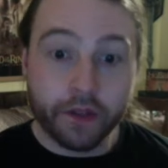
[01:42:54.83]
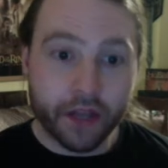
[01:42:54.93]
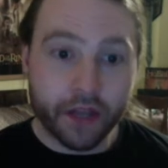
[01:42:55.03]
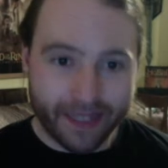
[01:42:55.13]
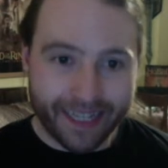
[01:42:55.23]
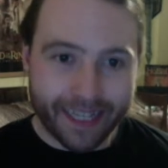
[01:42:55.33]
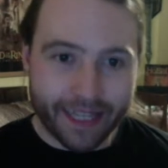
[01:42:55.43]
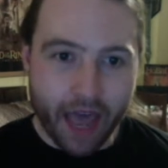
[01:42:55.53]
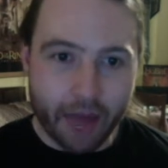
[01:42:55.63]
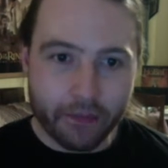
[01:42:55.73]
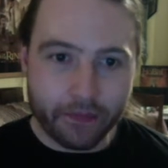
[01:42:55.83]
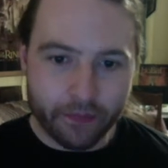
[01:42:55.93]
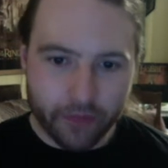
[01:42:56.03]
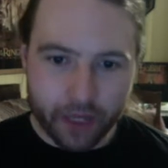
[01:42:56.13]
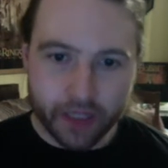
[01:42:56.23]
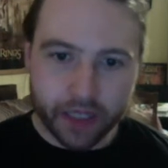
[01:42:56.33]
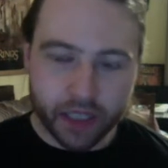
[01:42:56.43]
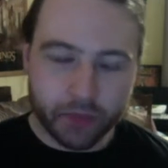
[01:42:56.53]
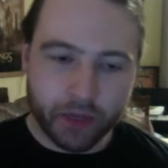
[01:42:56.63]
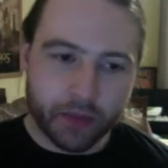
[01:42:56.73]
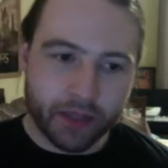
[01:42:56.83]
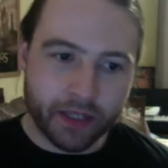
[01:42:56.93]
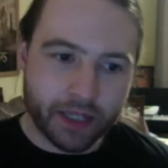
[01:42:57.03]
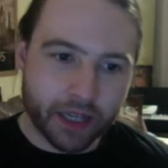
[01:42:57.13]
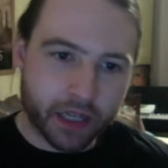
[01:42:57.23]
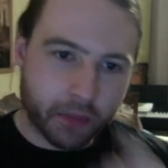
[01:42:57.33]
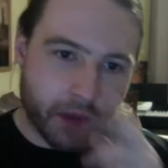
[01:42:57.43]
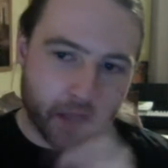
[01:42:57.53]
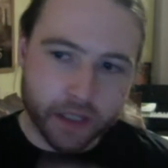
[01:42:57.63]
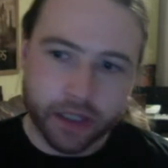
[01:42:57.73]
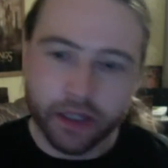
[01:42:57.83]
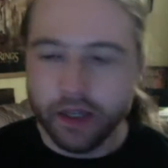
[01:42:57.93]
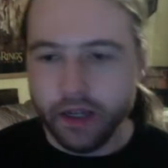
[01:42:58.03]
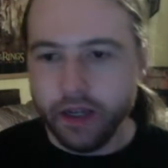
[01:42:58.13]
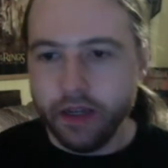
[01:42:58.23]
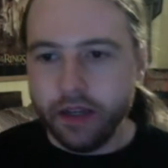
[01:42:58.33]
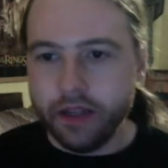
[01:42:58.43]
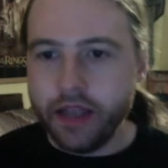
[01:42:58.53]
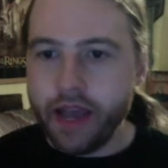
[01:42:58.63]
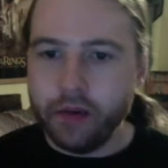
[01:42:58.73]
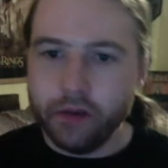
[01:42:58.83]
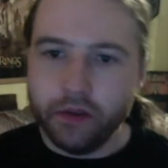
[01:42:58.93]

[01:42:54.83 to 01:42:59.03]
that did split them into 6 parts. Now,